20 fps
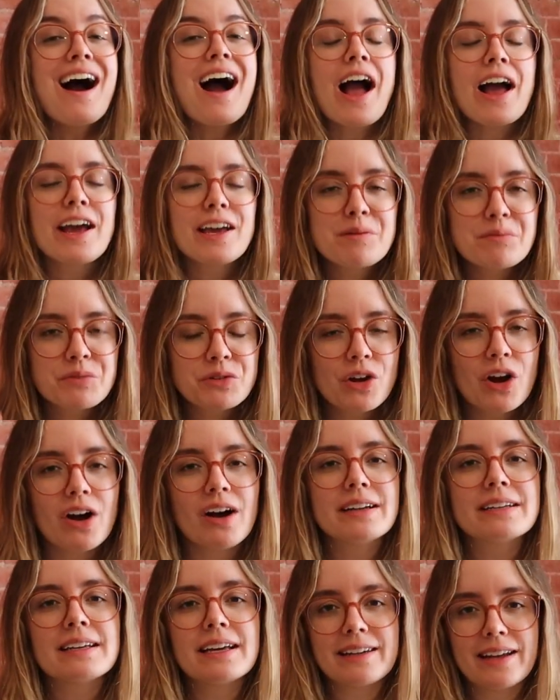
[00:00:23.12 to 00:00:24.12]
I am
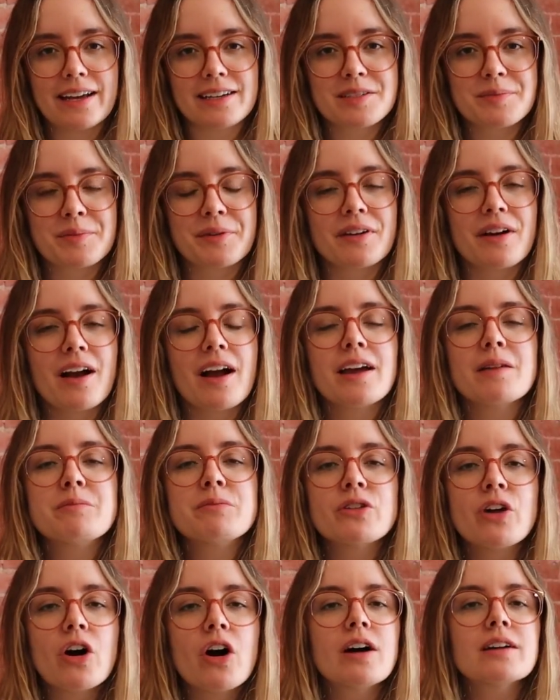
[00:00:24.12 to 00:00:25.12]
not an expert. I
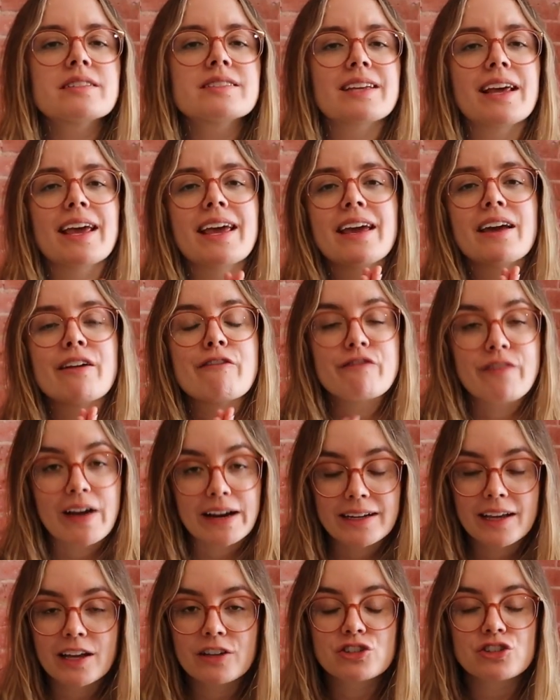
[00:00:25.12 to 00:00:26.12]
am not a
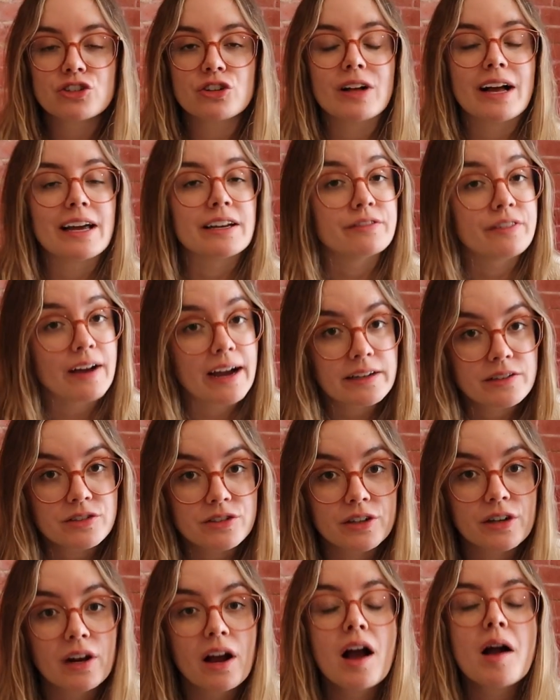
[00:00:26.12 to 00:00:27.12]
financial
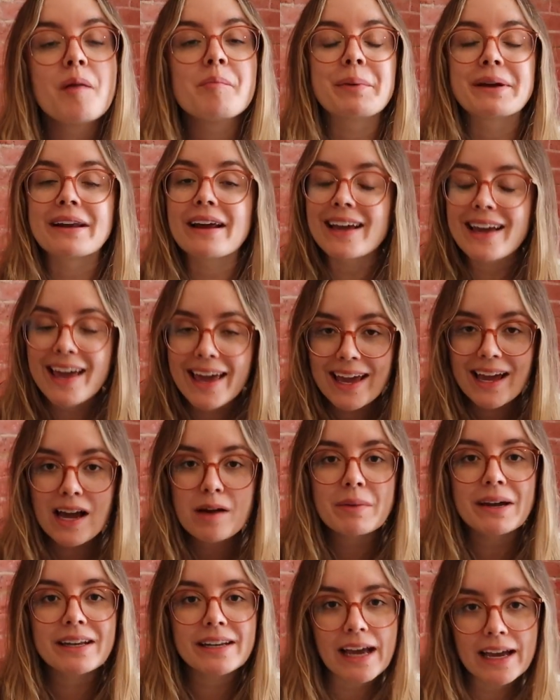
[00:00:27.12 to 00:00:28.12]
advisor, but I
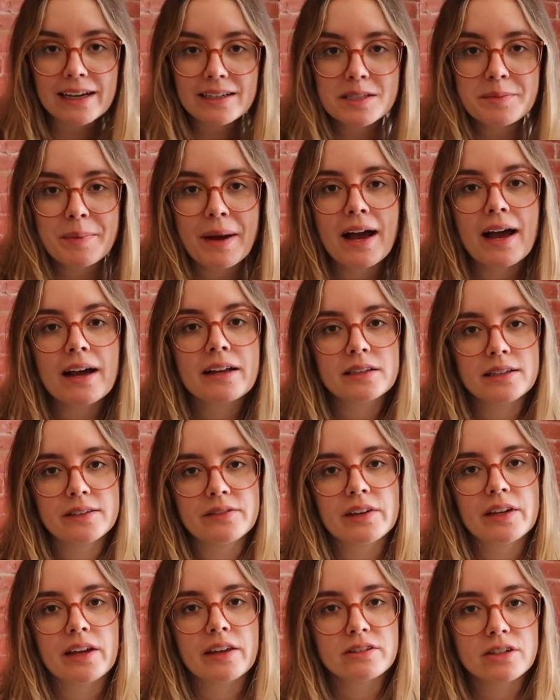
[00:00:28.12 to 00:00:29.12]
am an expat
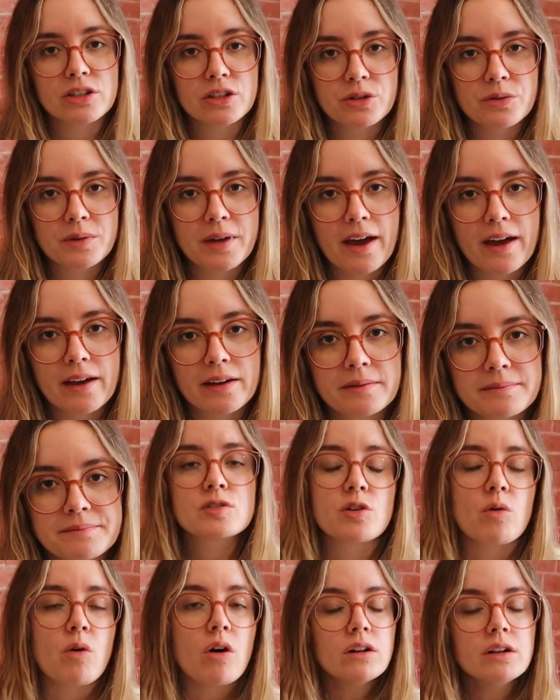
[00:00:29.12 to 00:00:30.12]
living in the UK.
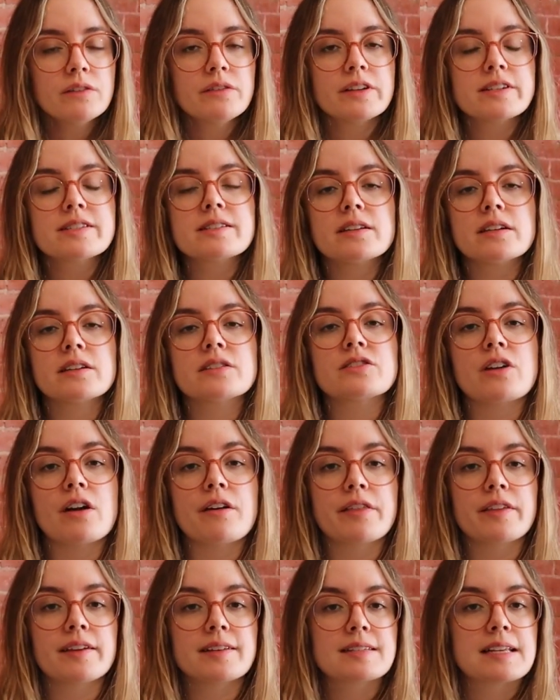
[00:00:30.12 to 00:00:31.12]
So all of these things are
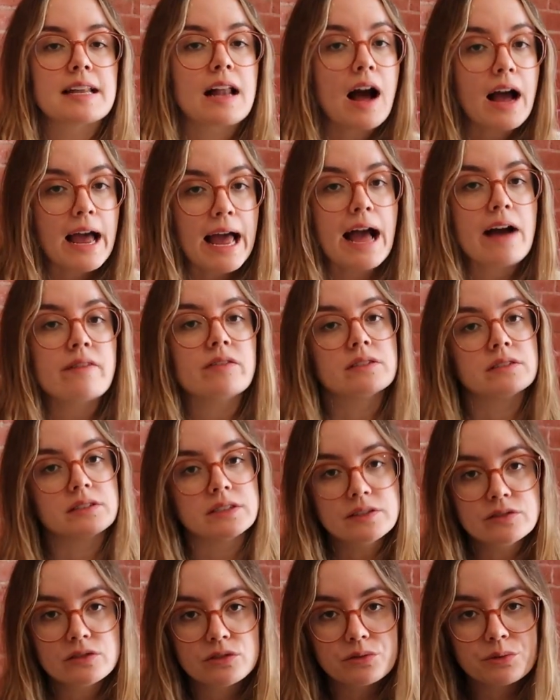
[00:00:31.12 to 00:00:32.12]
things that I have
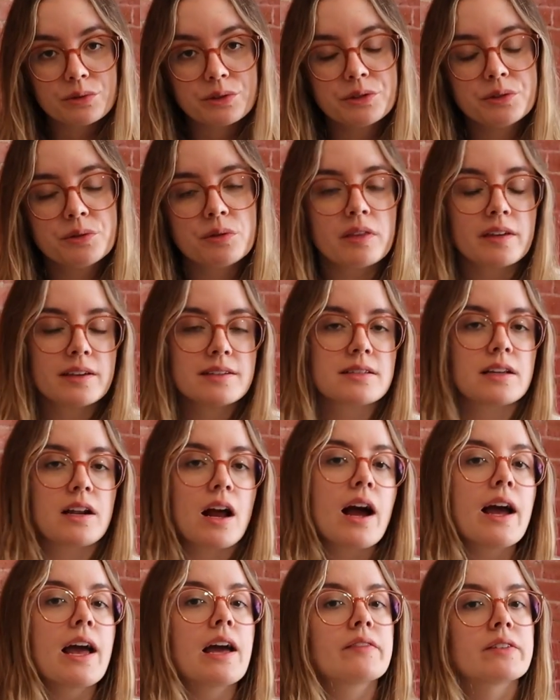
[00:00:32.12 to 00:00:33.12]
lived through, things that
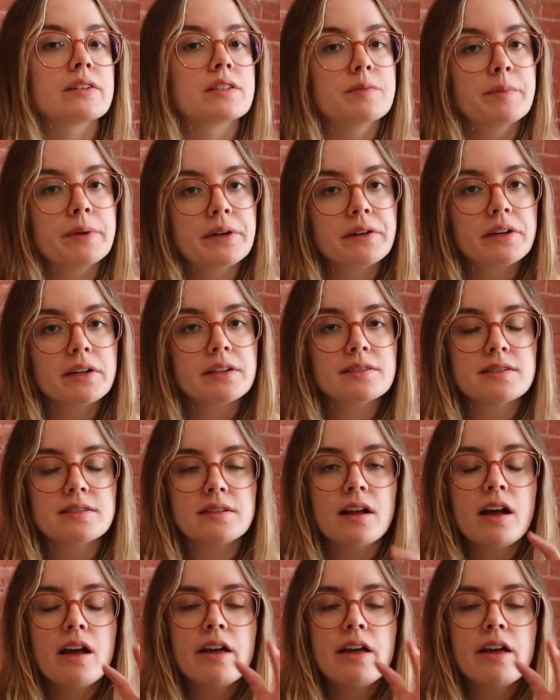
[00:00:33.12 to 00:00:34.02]
I have experienced,